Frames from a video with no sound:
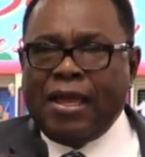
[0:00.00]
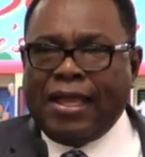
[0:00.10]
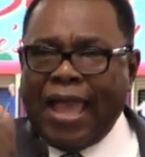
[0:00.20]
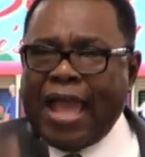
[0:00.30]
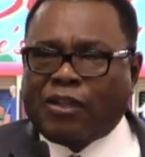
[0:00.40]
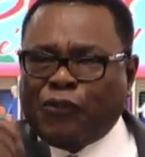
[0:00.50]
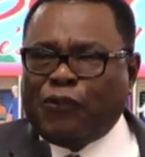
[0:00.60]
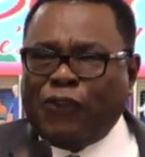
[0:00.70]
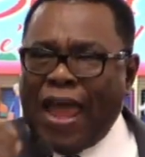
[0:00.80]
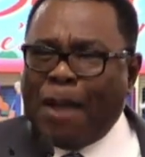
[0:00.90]
Get
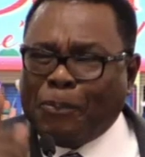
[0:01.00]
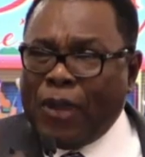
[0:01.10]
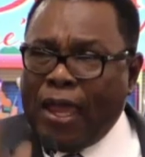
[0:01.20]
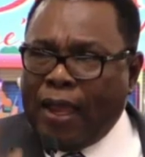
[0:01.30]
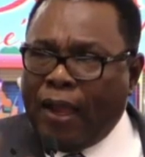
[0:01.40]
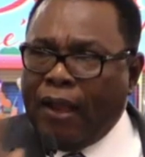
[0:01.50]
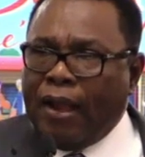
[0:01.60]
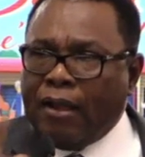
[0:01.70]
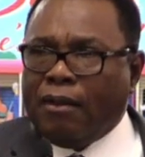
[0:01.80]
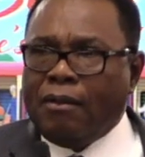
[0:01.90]
flapping.
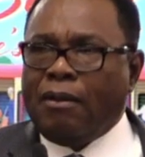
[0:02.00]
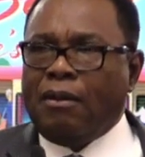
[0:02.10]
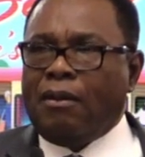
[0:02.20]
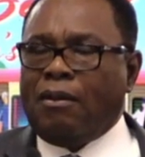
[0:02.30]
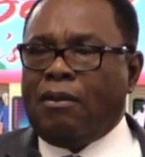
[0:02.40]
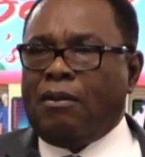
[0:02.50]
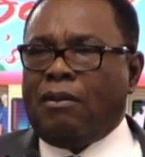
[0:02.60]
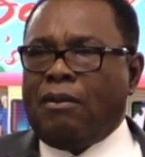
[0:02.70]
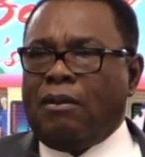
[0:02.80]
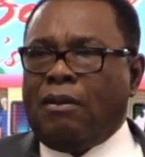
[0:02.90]

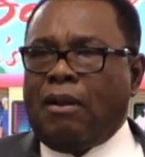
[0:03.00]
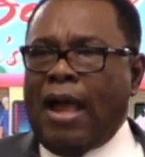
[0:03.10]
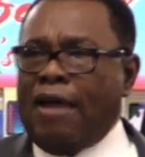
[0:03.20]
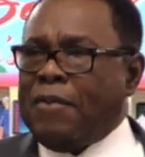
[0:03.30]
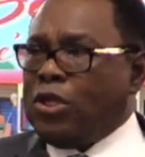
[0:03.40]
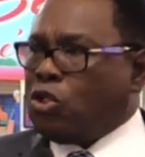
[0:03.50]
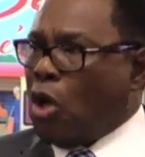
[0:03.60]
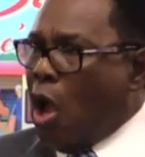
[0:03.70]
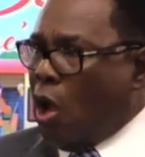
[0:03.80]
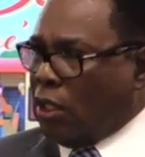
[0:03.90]
I have been
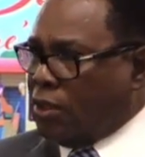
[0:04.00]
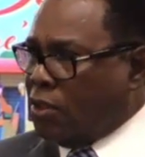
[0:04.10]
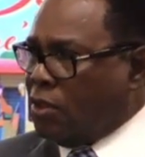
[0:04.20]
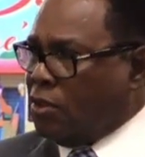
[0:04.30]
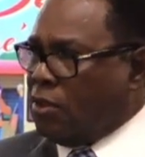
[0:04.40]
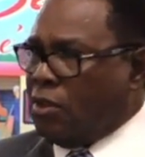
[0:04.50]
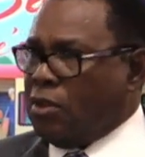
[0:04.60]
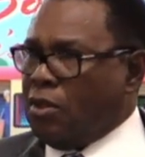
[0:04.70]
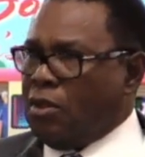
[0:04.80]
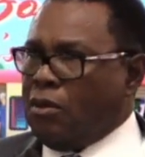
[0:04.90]
taught,
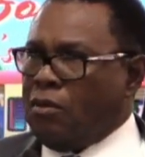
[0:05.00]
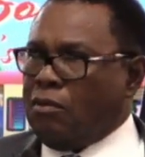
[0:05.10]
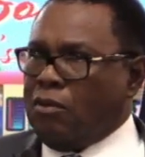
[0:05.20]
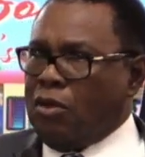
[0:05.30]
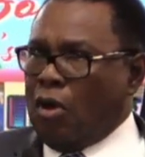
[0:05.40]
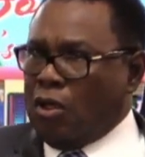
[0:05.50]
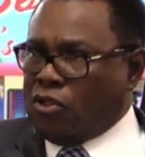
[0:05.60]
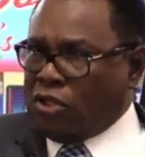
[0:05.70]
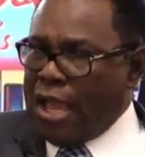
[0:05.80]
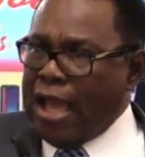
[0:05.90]
when you
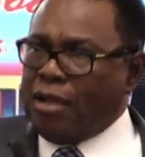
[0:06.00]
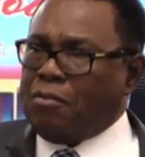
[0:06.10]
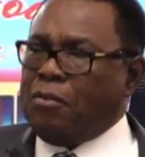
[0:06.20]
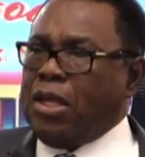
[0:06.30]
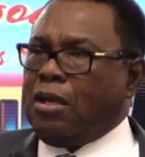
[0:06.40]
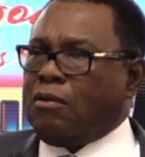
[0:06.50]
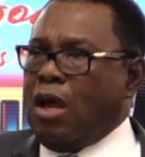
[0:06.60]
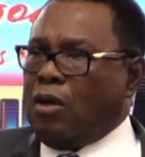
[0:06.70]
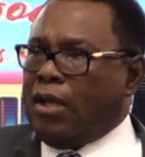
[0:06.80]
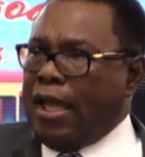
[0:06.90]
understand being
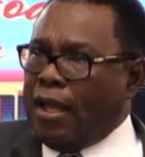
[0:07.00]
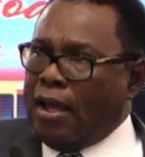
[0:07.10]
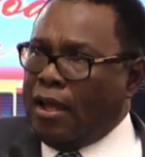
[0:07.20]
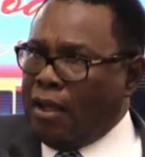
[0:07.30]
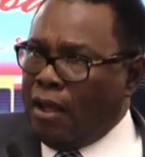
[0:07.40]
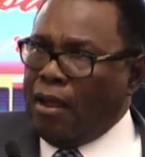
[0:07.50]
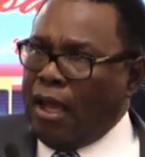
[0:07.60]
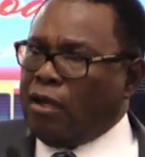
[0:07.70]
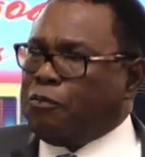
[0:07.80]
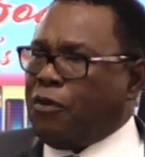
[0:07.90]
around a
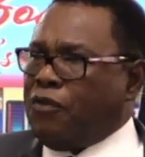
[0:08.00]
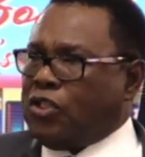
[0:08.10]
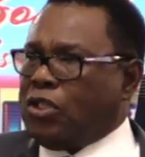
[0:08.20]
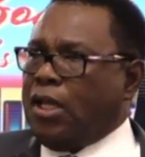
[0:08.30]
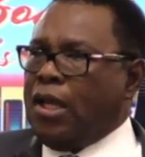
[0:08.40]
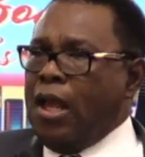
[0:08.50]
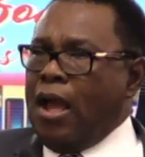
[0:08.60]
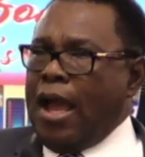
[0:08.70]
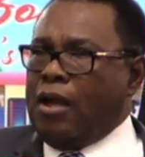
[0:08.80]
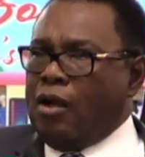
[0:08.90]
health professional,
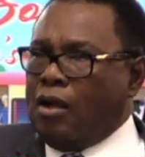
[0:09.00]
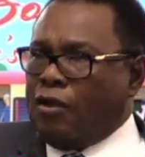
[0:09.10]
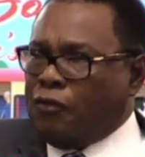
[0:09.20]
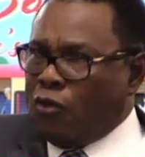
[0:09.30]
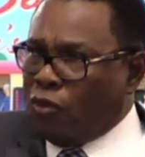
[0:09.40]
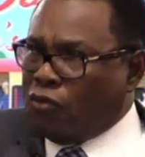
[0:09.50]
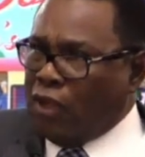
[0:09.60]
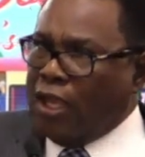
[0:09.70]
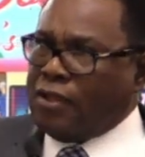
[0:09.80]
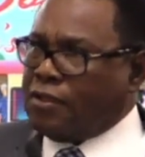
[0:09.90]
I learned a few
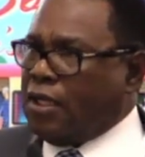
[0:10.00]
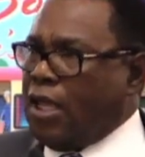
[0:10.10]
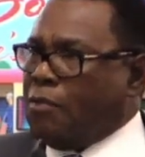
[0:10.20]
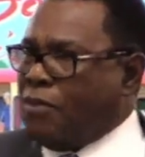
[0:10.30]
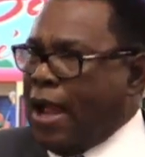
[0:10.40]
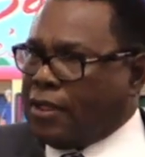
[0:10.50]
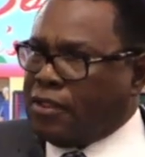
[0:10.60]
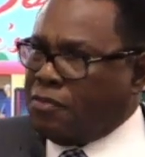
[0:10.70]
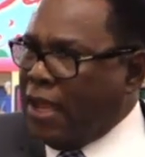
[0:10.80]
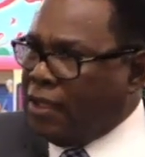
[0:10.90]
things and can
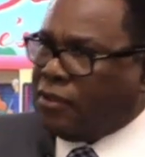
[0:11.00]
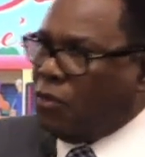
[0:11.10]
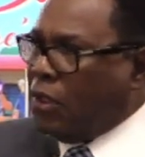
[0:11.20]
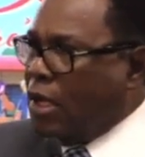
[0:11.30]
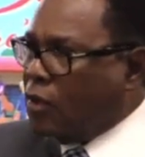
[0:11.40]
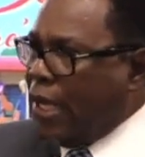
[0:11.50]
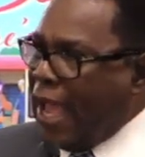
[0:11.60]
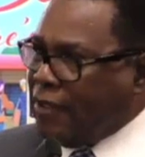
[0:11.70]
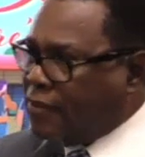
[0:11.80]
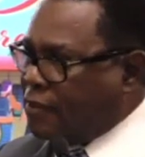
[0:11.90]
practice medicine without
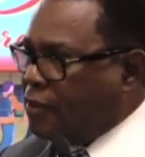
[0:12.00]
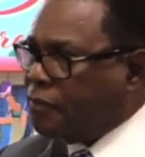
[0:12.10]
license.